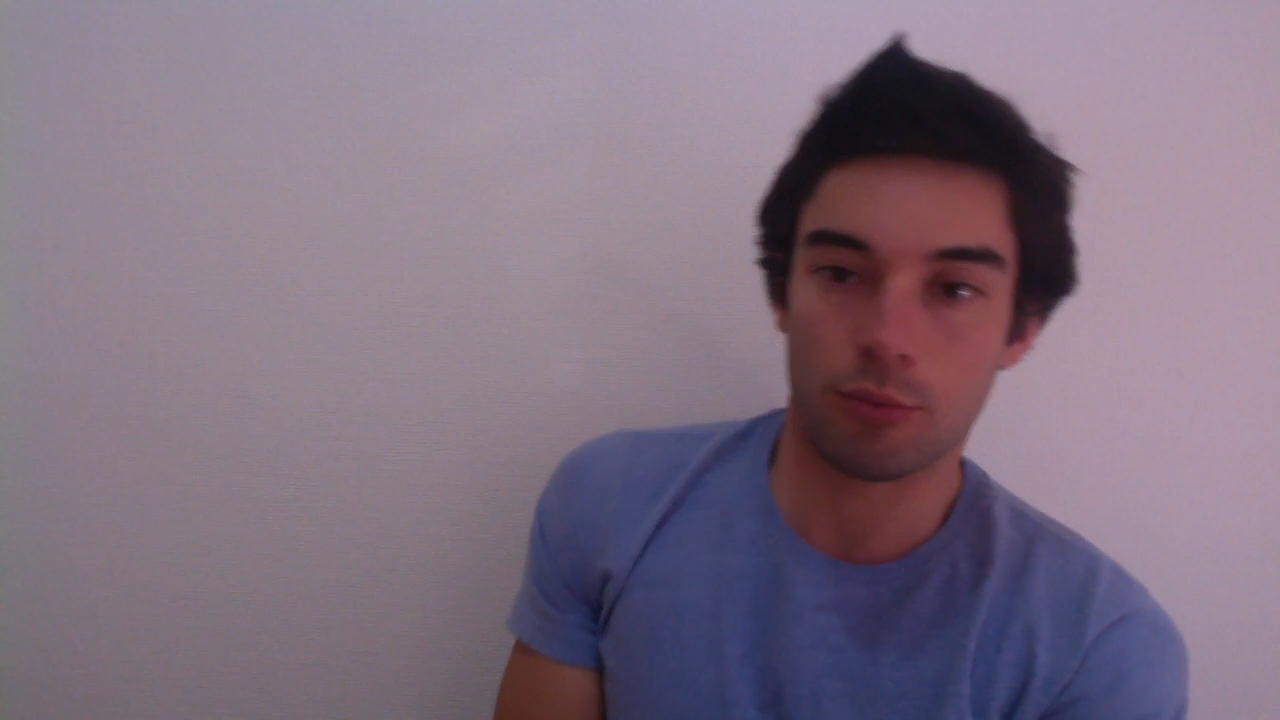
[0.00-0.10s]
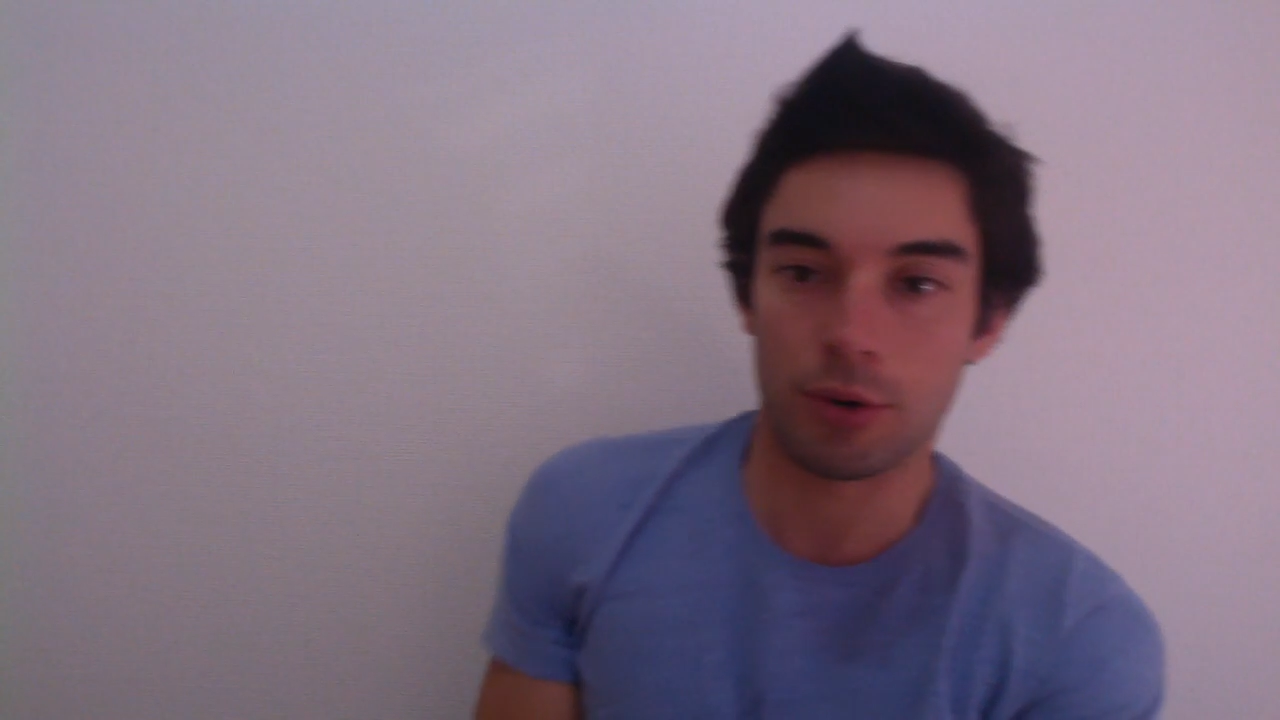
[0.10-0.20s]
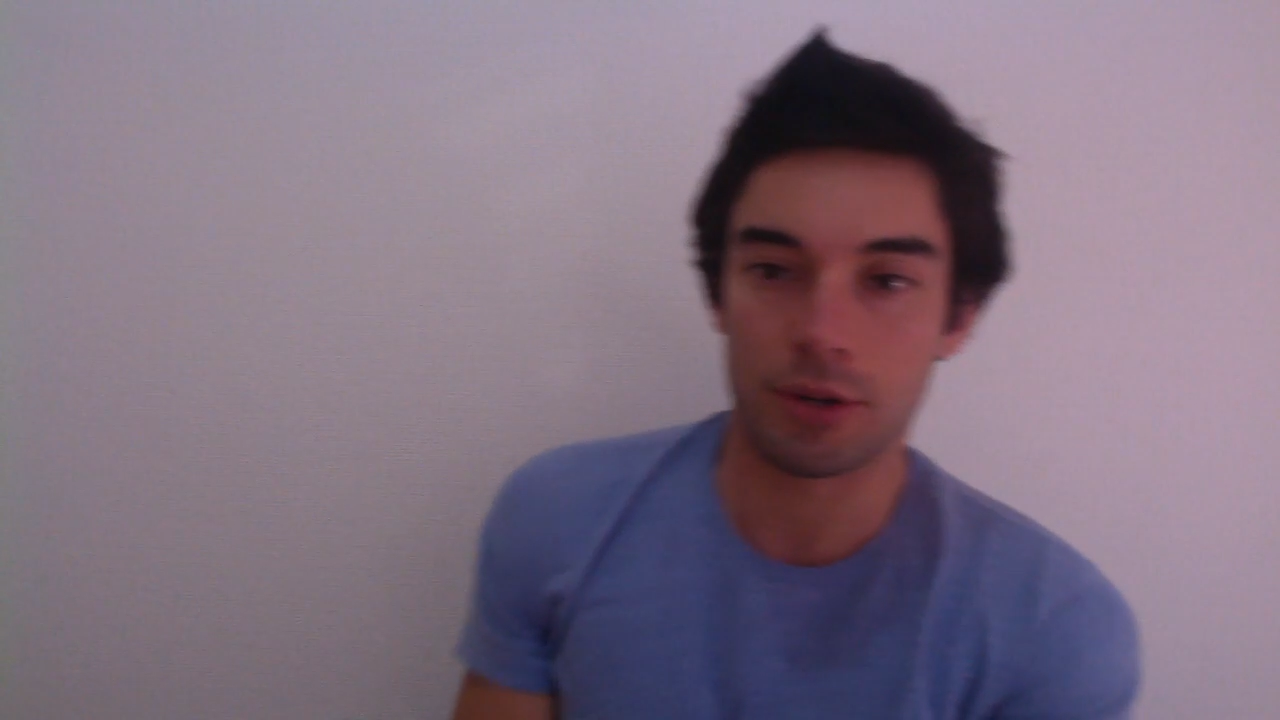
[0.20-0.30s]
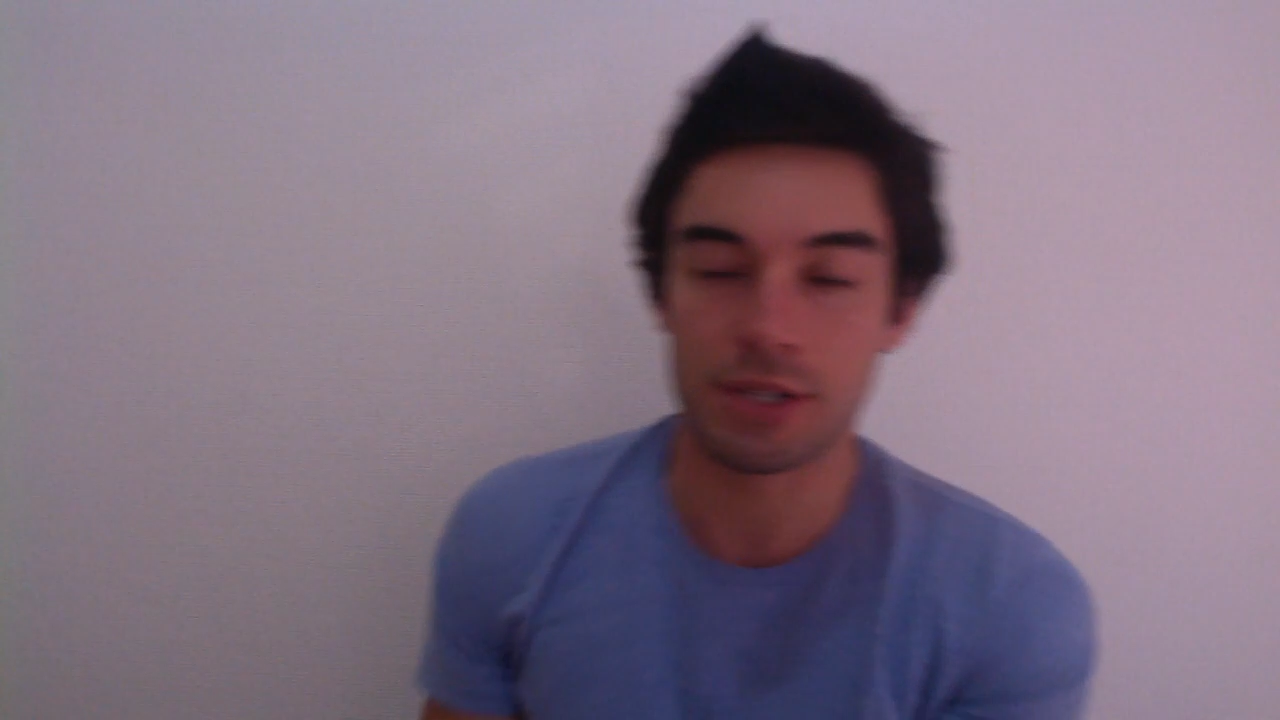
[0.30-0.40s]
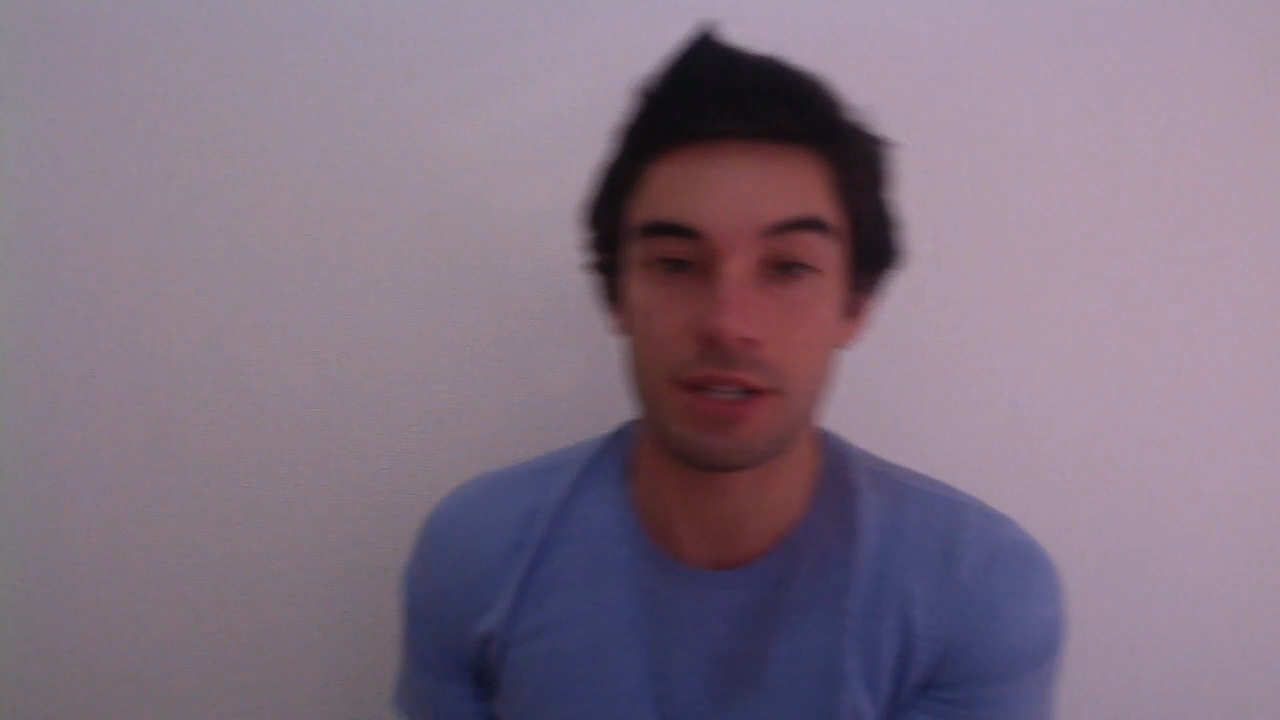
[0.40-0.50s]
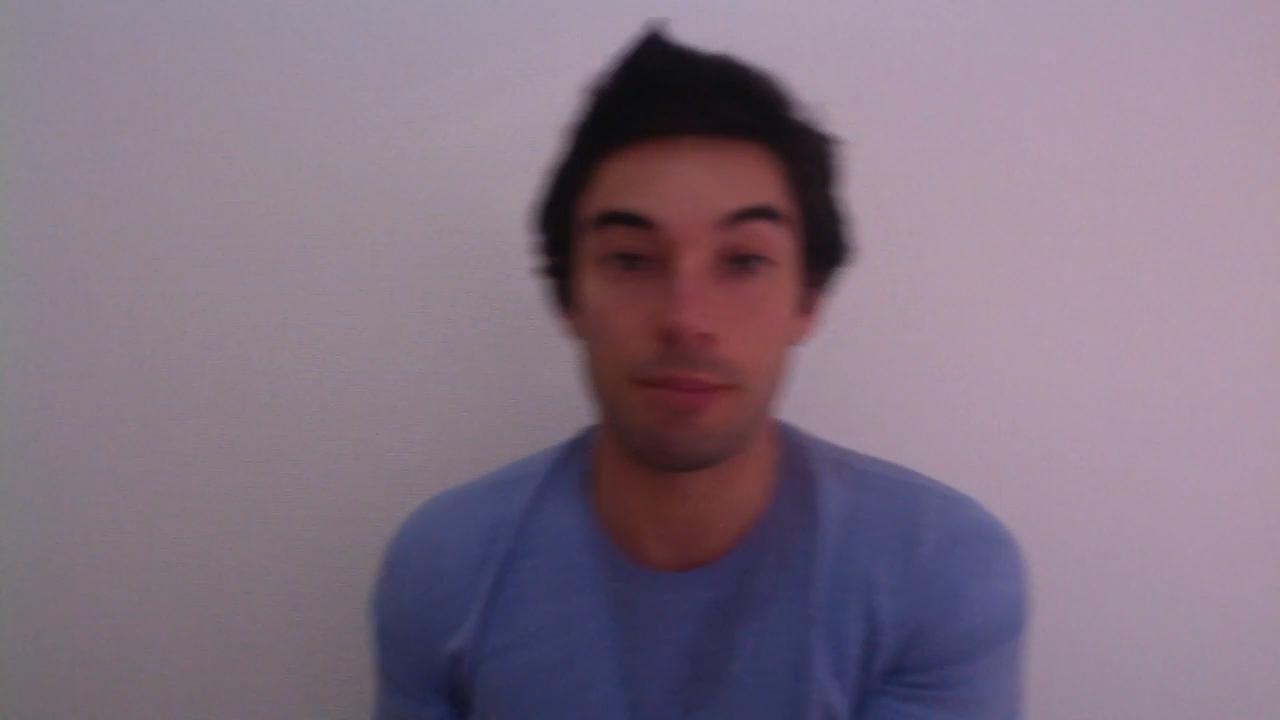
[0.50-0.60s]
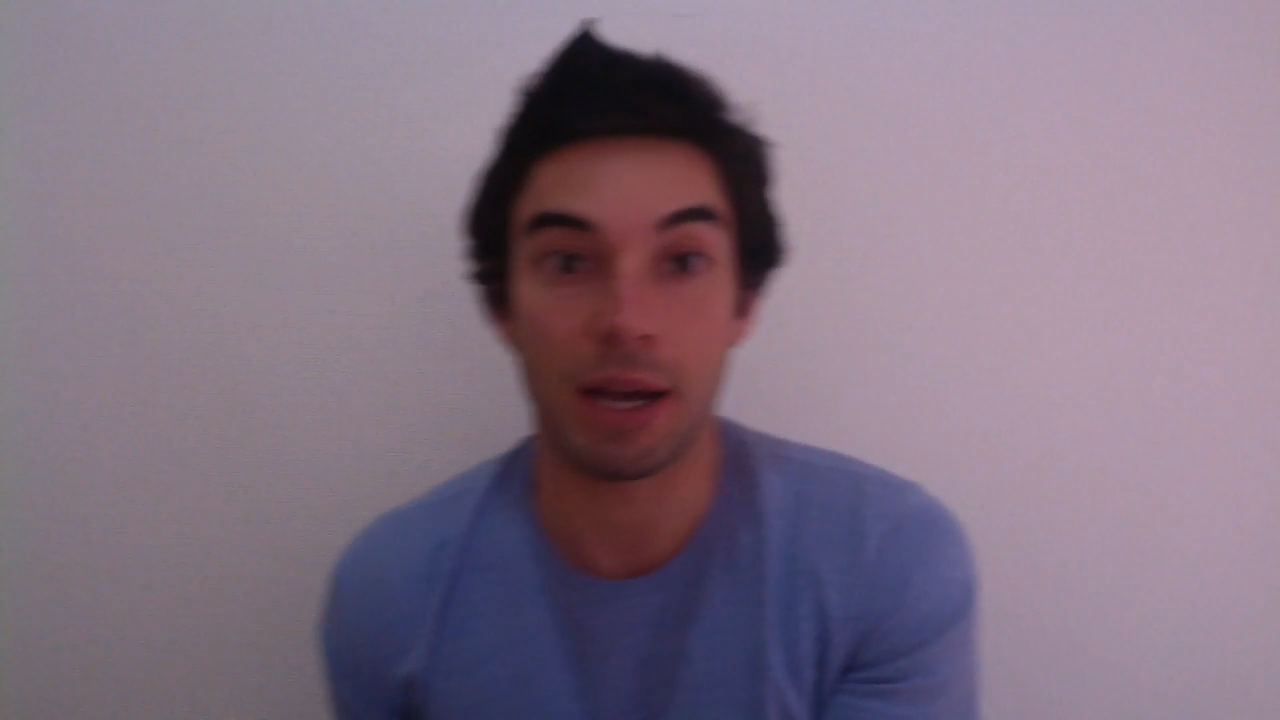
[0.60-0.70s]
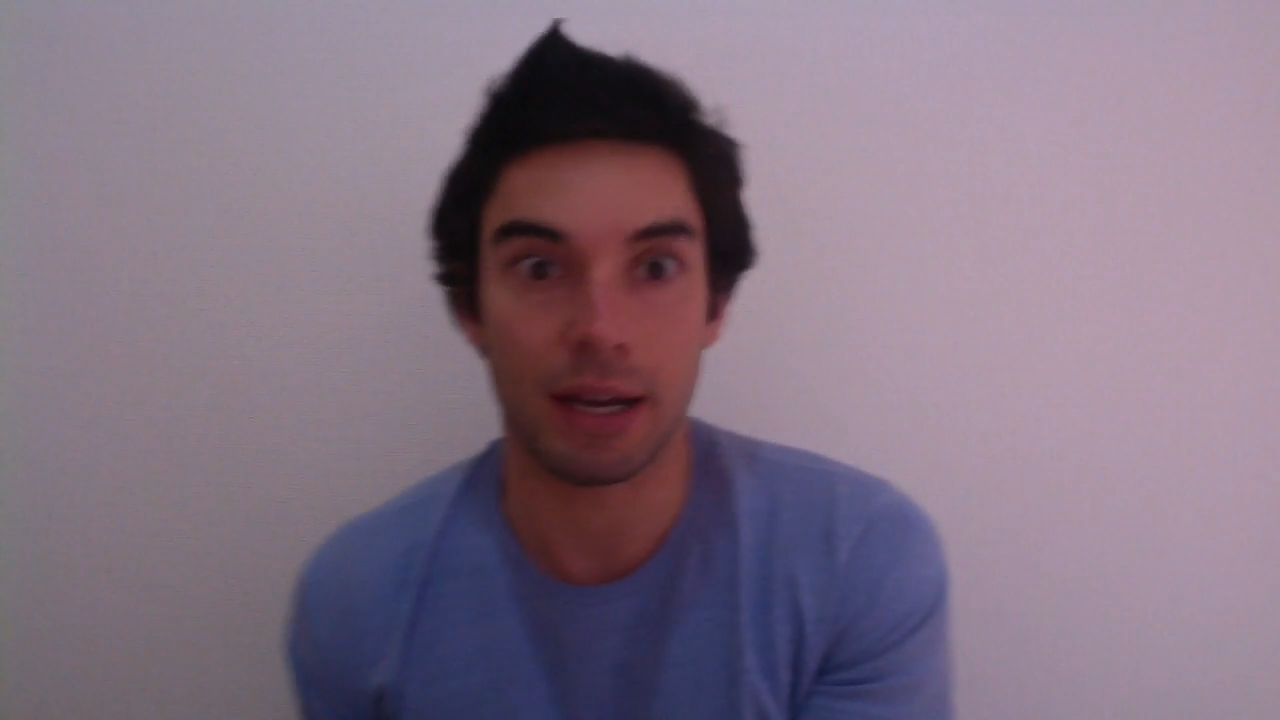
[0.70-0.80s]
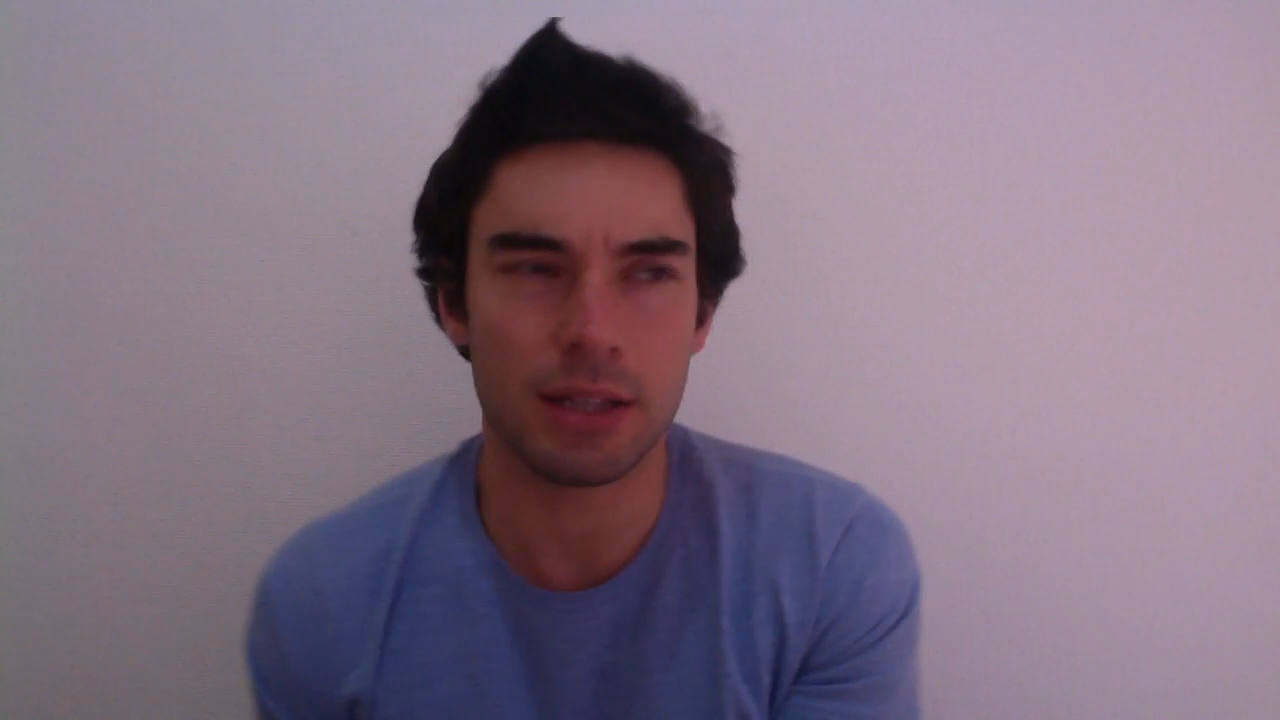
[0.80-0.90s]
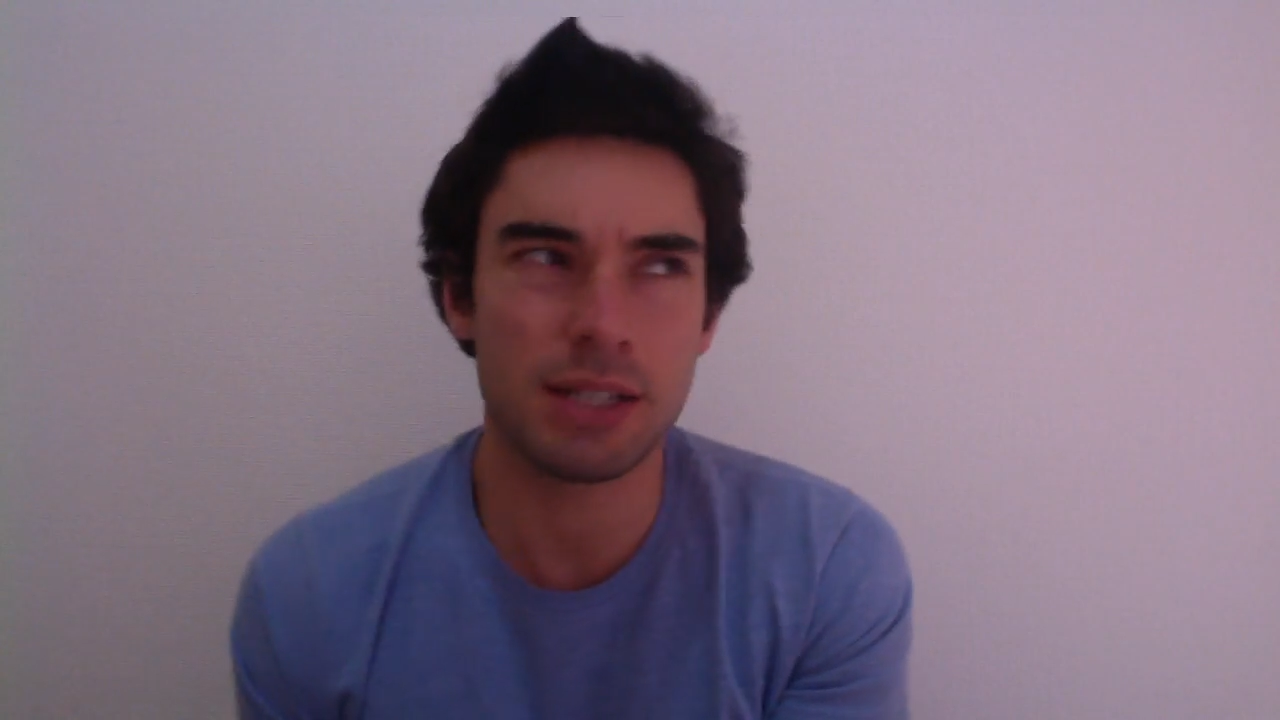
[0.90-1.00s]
was the bank,